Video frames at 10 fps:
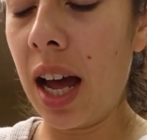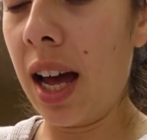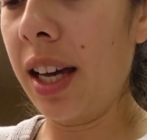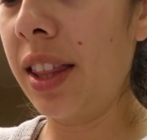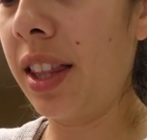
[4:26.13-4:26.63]

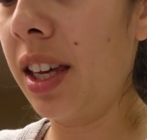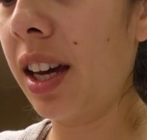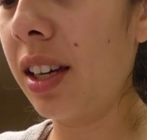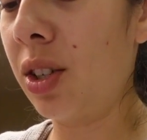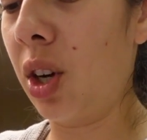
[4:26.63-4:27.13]
I think
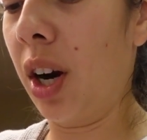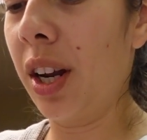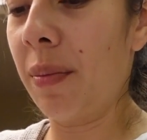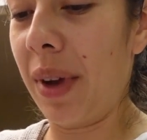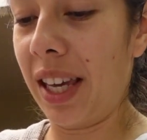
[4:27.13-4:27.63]
I
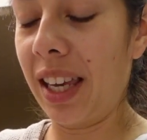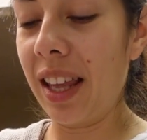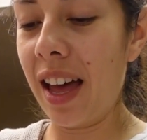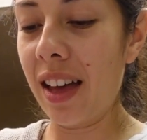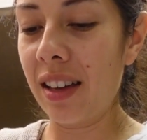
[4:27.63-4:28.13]
started making
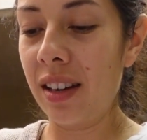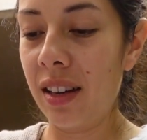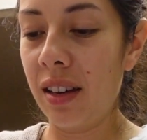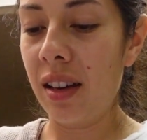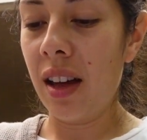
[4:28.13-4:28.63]

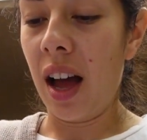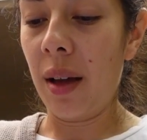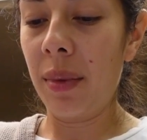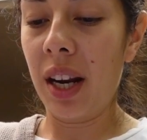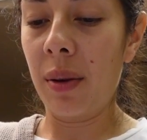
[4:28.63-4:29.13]
that.
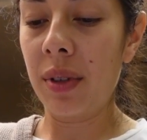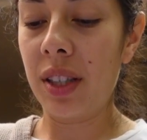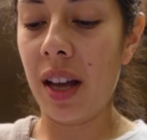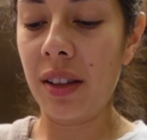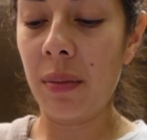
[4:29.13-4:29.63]
I mean, I was
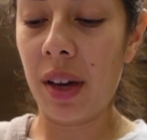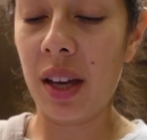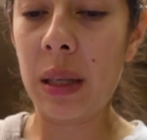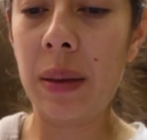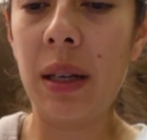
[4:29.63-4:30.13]
telling my
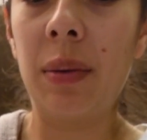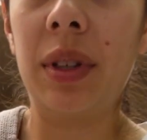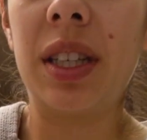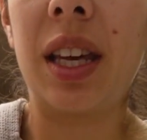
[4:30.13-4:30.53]
husband it was